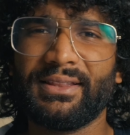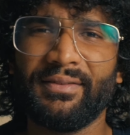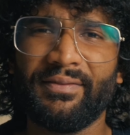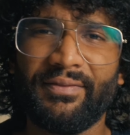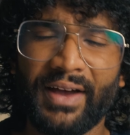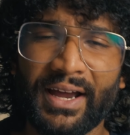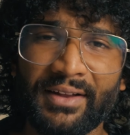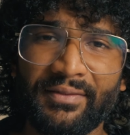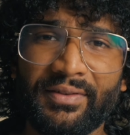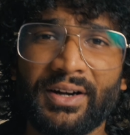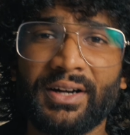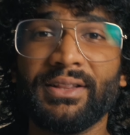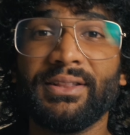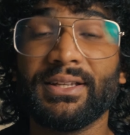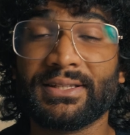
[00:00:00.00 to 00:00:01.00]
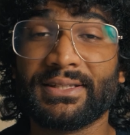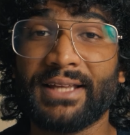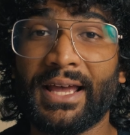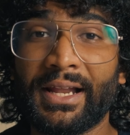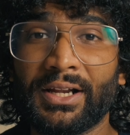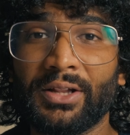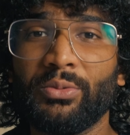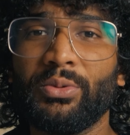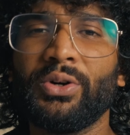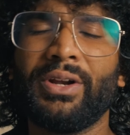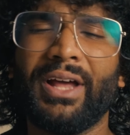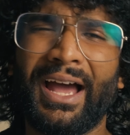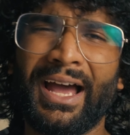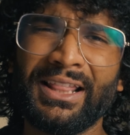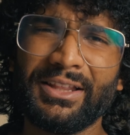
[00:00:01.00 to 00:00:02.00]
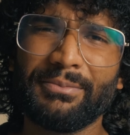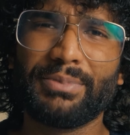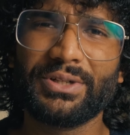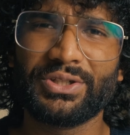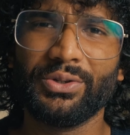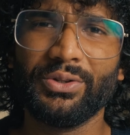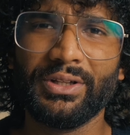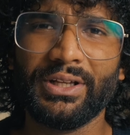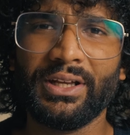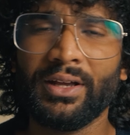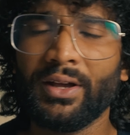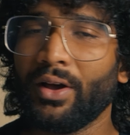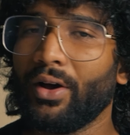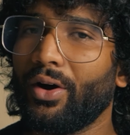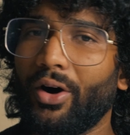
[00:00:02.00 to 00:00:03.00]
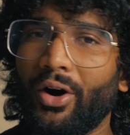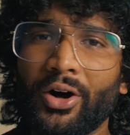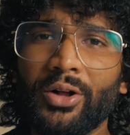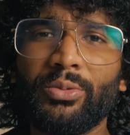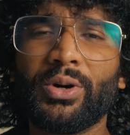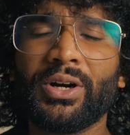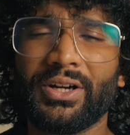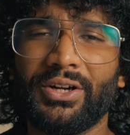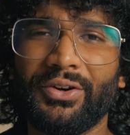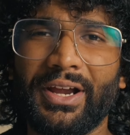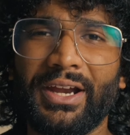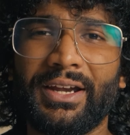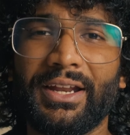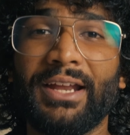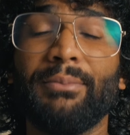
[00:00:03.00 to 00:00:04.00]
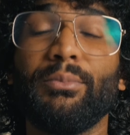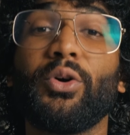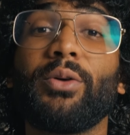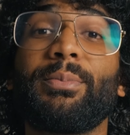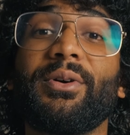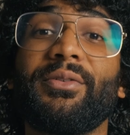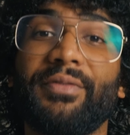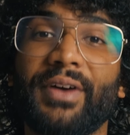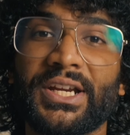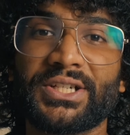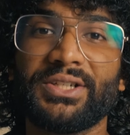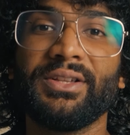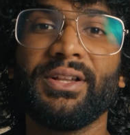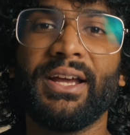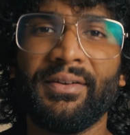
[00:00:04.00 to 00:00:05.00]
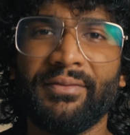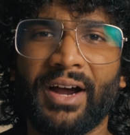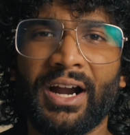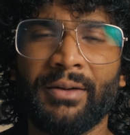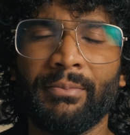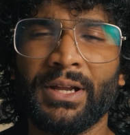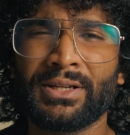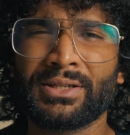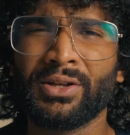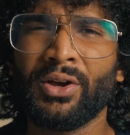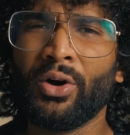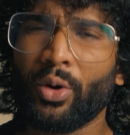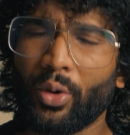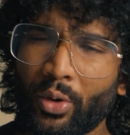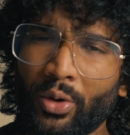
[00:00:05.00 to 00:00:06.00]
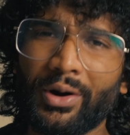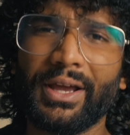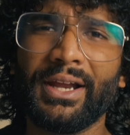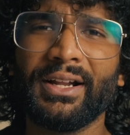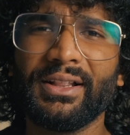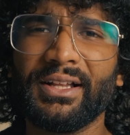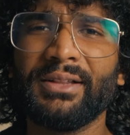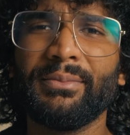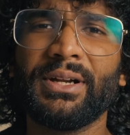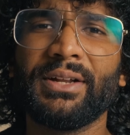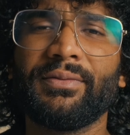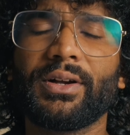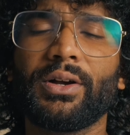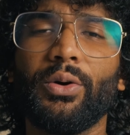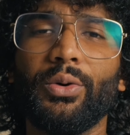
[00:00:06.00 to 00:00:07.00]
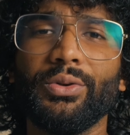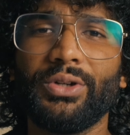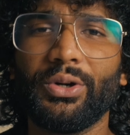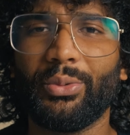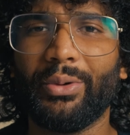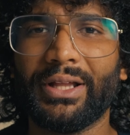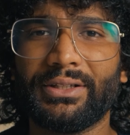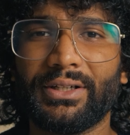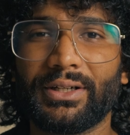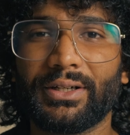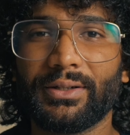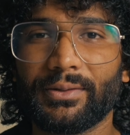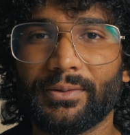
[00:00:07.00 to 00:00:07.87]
the vetiver, the sandalwood, and the patchouli all work great in more professional environments or in a little bit of a colder weather.